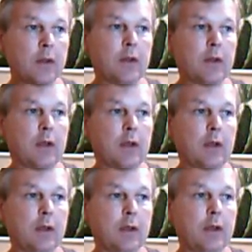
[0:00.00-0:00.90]
uh,
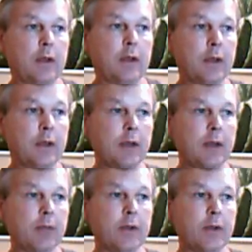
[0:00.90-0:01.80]
but
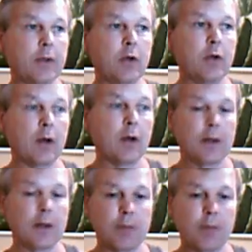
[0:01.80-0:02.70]

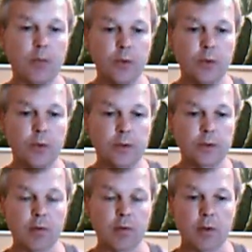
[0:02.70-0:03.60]
I'm really
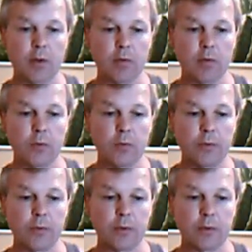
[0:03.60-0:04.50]
disgusted with
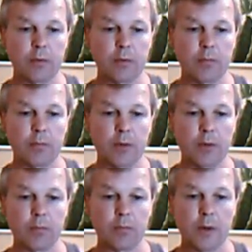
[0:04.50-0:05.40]
my own
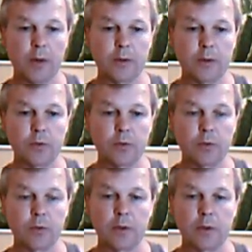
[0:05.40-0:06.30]
party too, with the
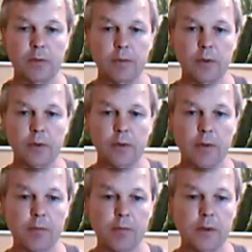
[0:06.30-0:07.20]
Democrats,
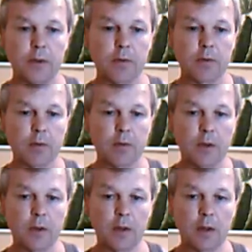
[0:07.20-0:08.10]
because
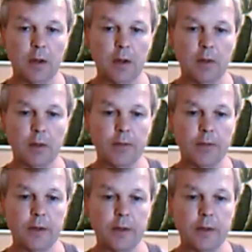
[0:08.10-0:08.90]
they